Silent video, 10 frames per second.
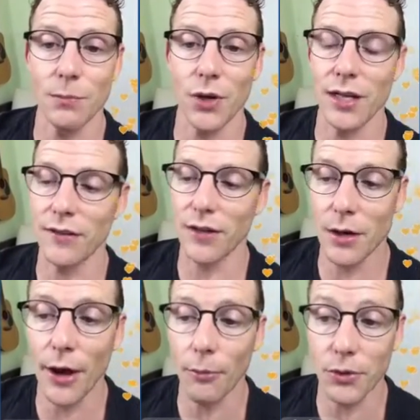It's going to
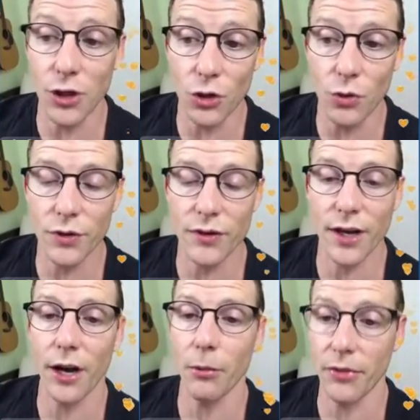help you. It's going to
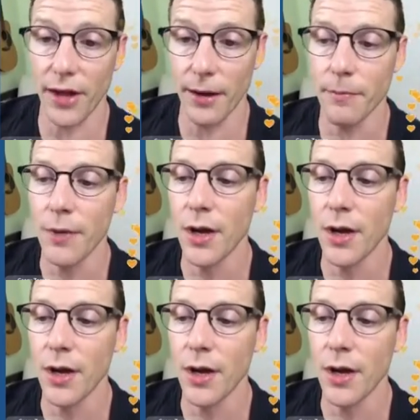help them.